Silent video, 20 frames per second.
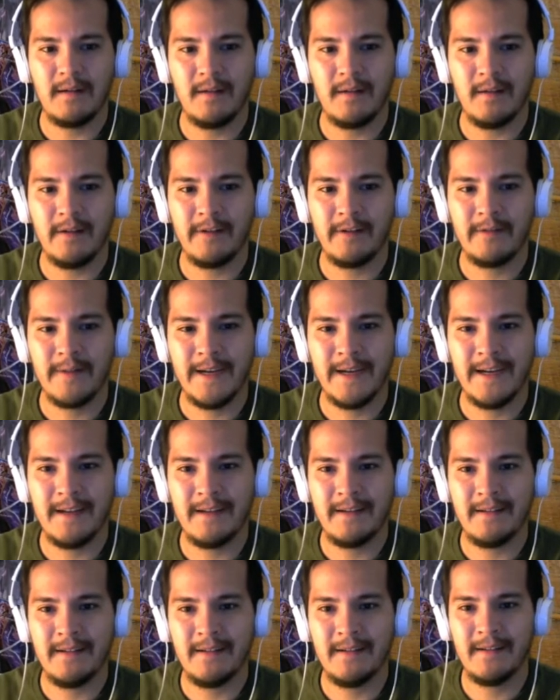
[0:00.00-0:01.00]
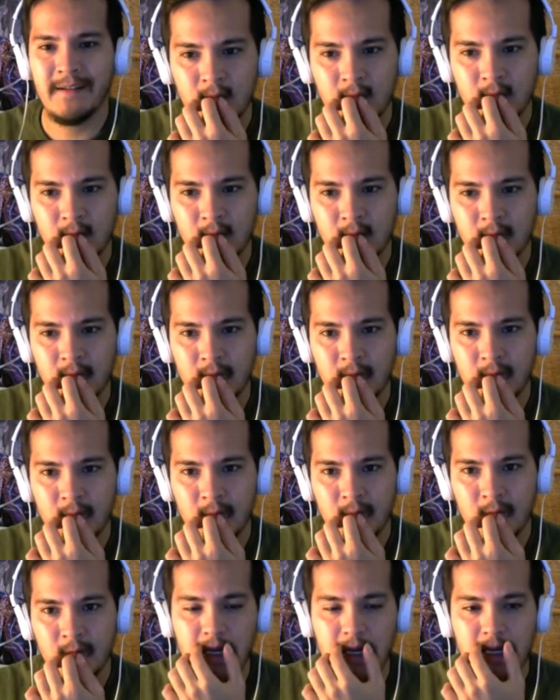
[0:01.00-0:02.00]
Automat
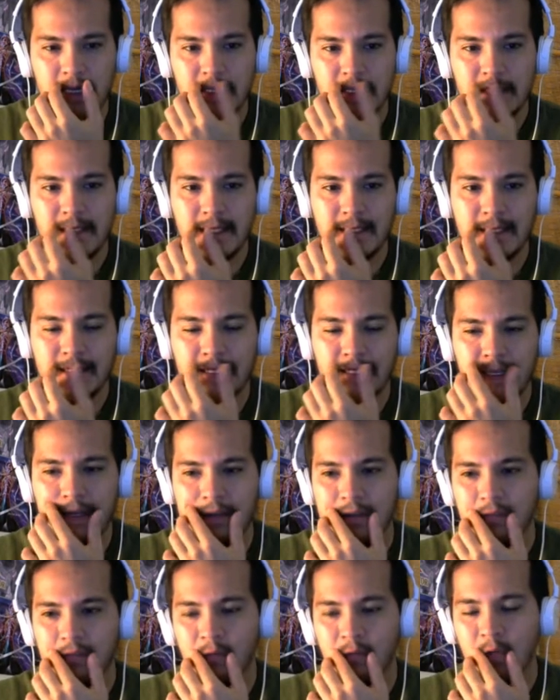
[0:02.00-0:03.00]
sends an analyst.